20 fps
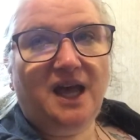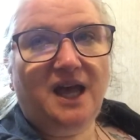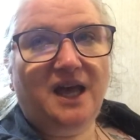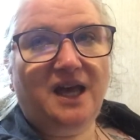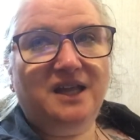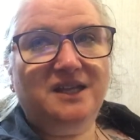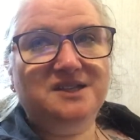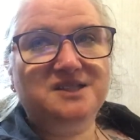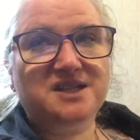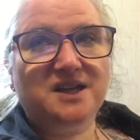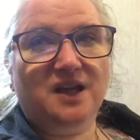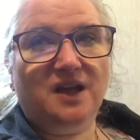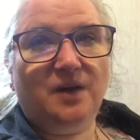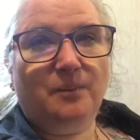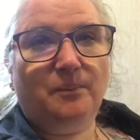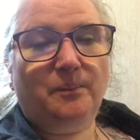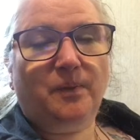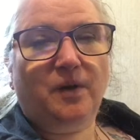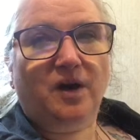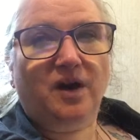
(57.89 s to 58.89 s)
And
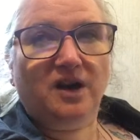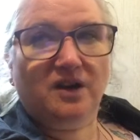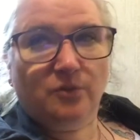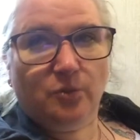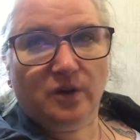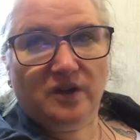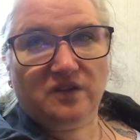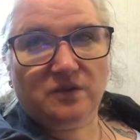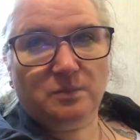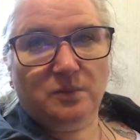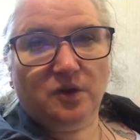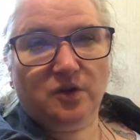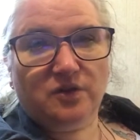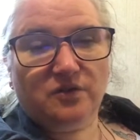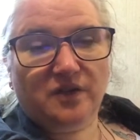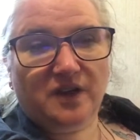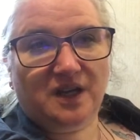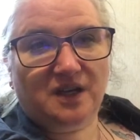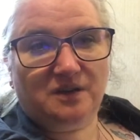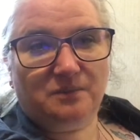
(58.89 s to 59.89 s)
part of what's
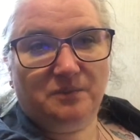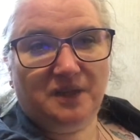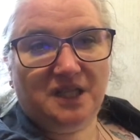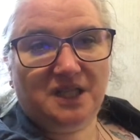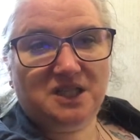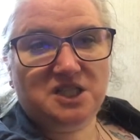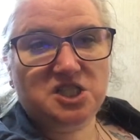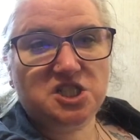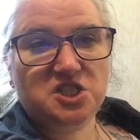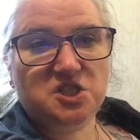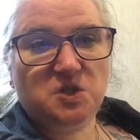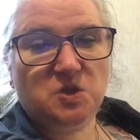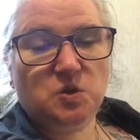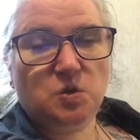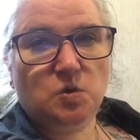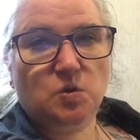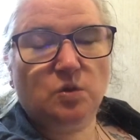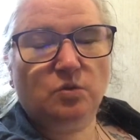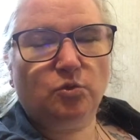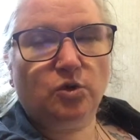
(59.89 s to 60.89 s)
motivated me
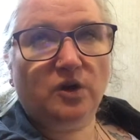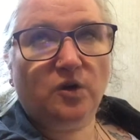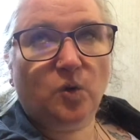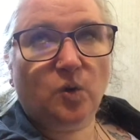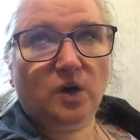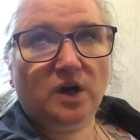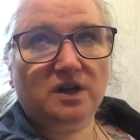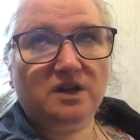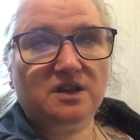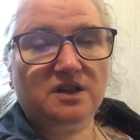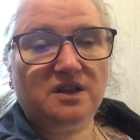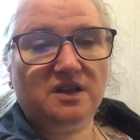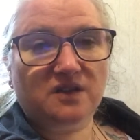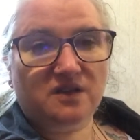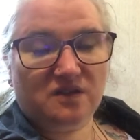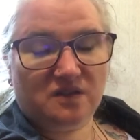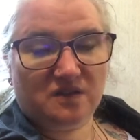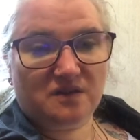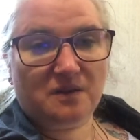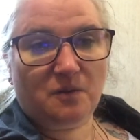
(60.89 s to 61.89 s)
to record
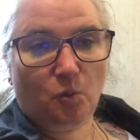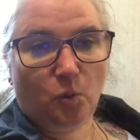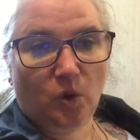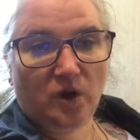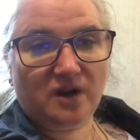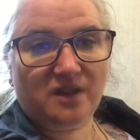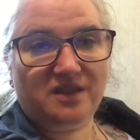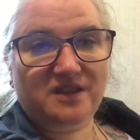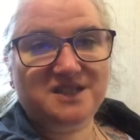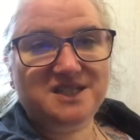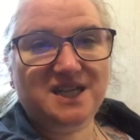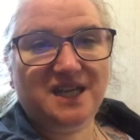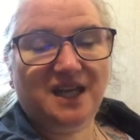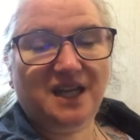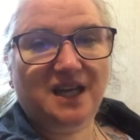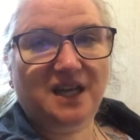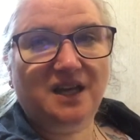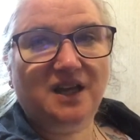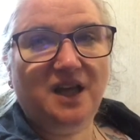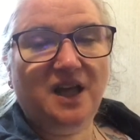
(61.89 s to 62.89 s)
this word of the
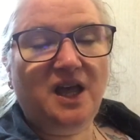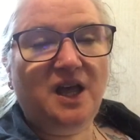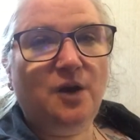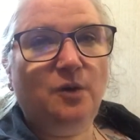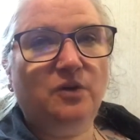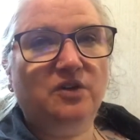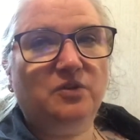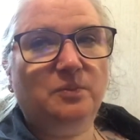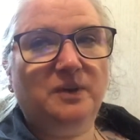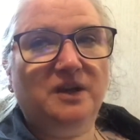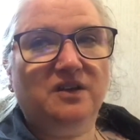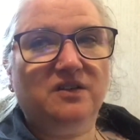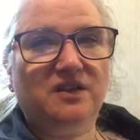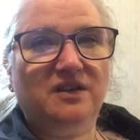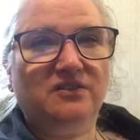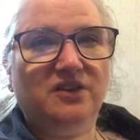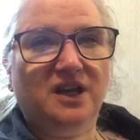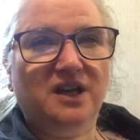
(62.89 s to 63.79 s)
day was because I've